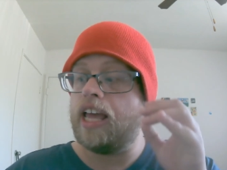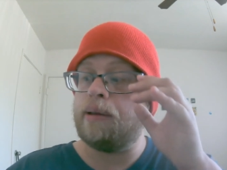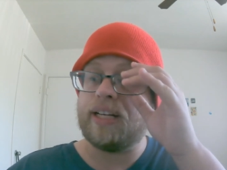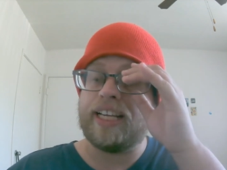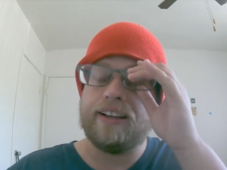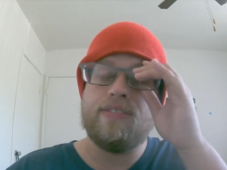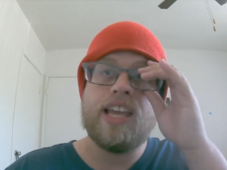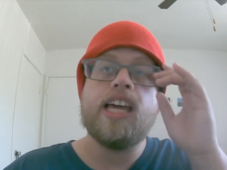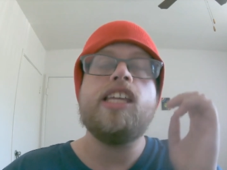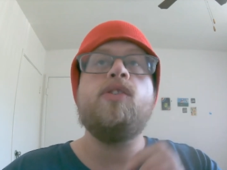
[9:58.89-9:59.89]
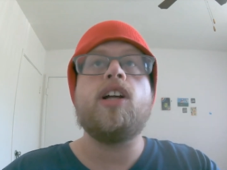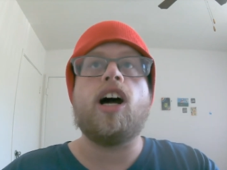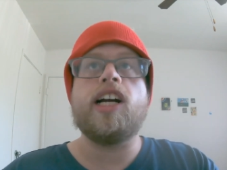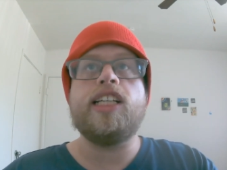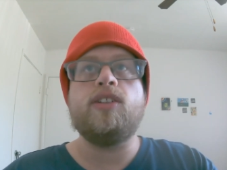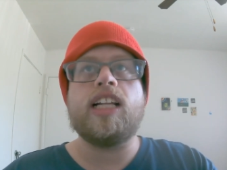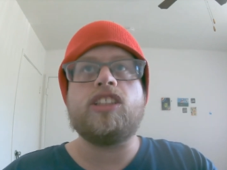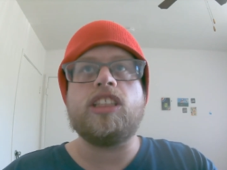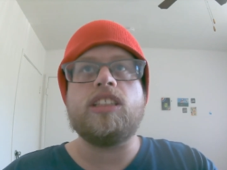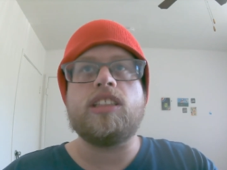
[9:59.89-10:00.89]
emily you could argue
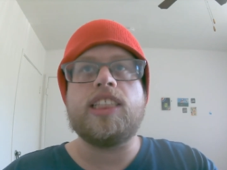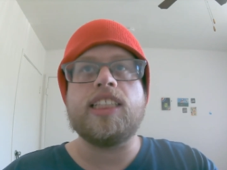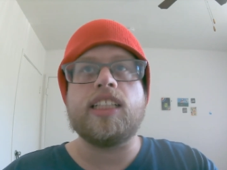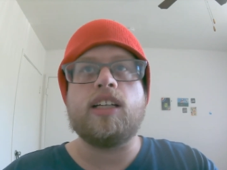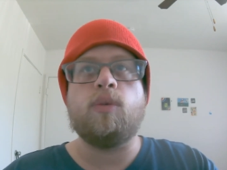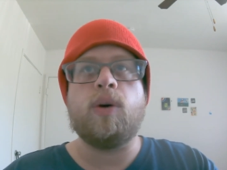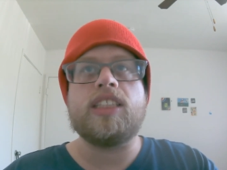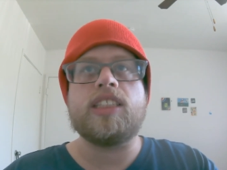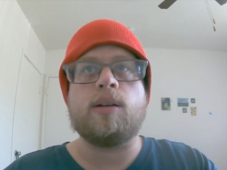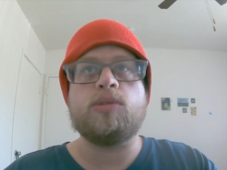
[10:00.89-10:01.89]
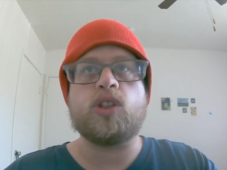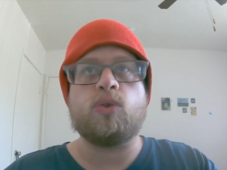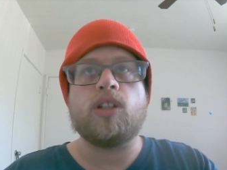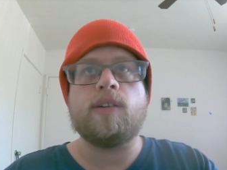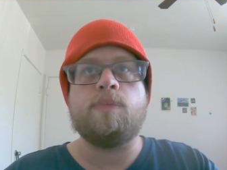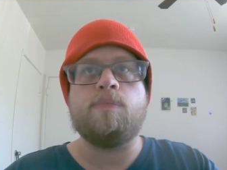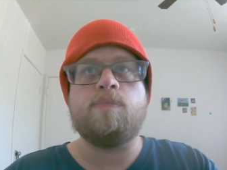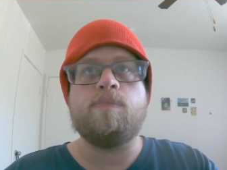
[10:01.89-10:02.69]
that she's dealing with some sort of